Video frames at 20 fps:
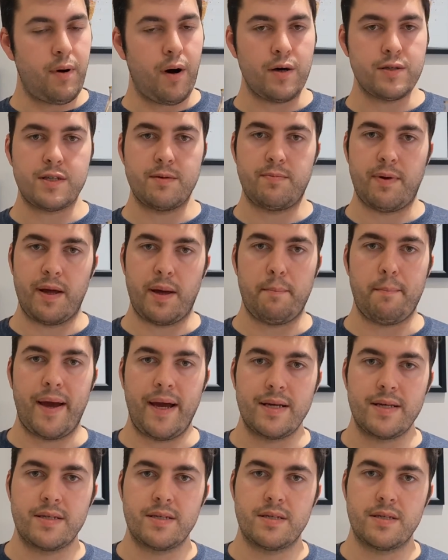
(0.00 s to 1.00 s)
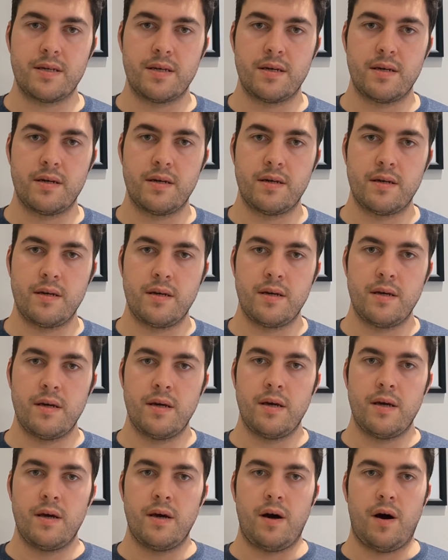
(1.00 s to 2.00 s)
possibly a miss
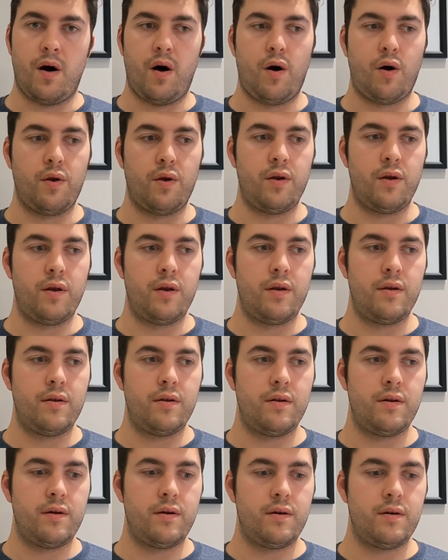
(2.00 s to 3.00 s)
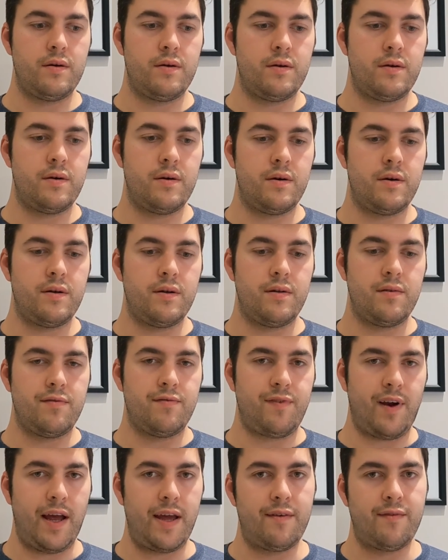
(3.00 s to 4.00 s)
on
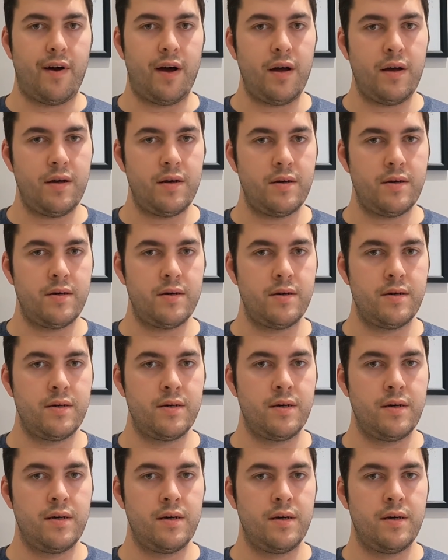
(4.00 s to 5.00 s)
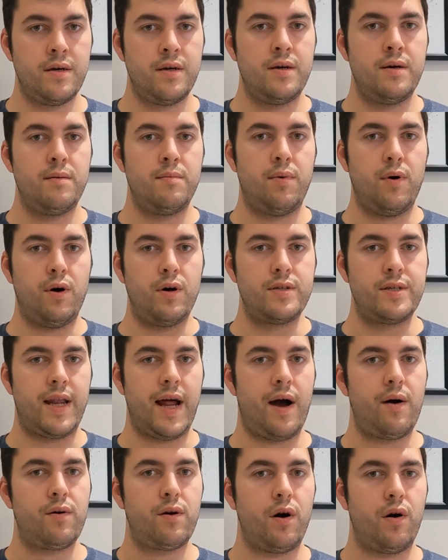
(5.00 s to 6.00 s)
flavour, but as
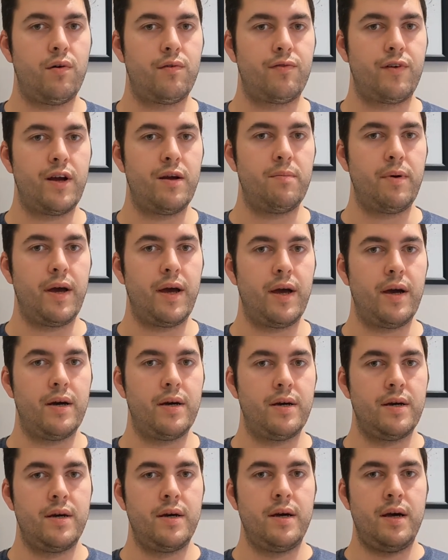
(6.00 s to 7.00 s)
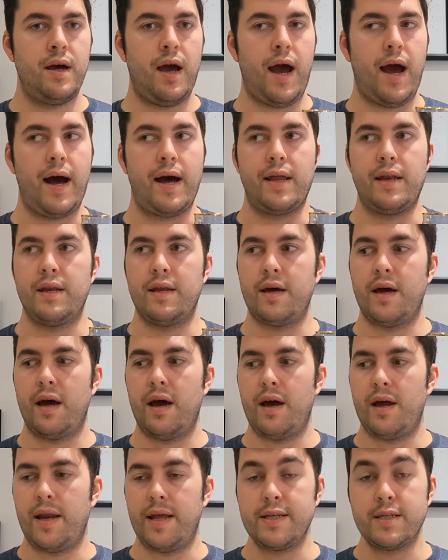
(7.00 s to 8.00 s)
an alcohol-free beer, and
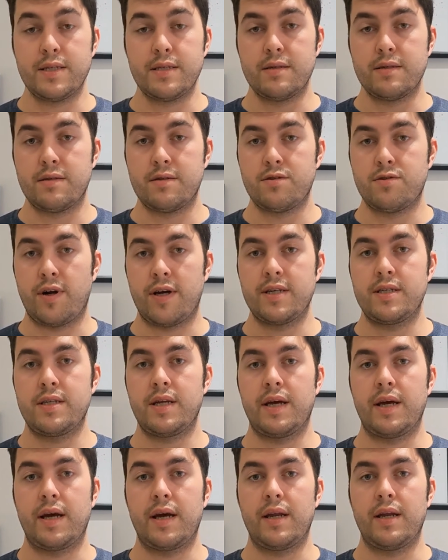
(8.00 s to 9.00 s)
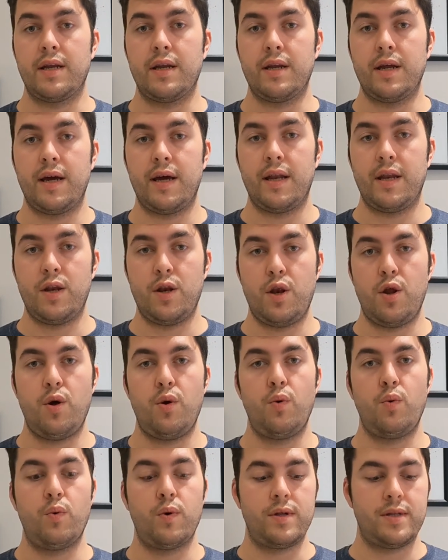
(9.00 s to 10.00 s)
an interesting and
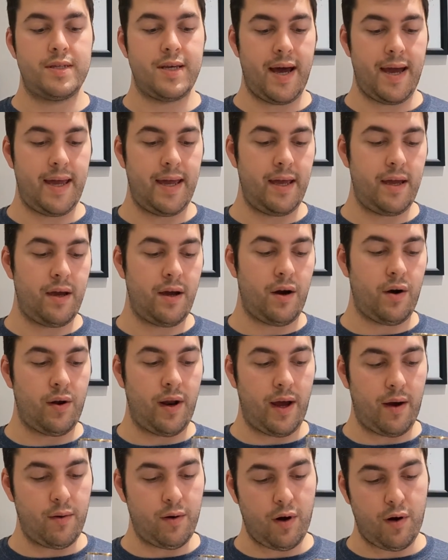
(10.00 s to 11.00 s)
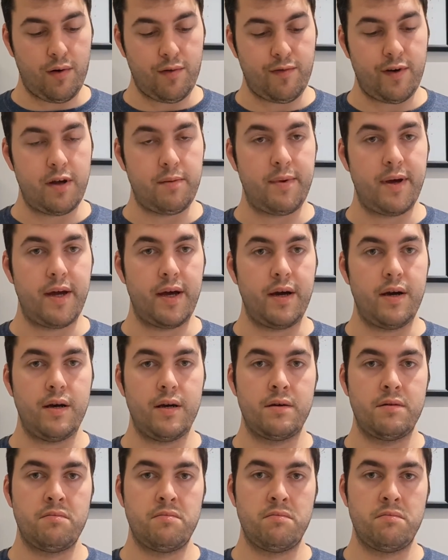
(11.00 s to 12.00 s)
new take on alcohol-free beer,